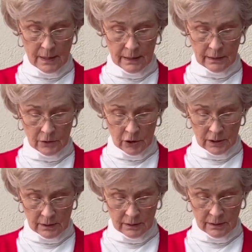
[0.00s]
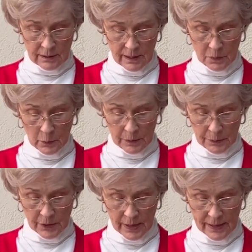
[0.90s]
In Jesus' name we
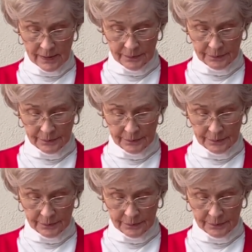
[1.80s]
pray.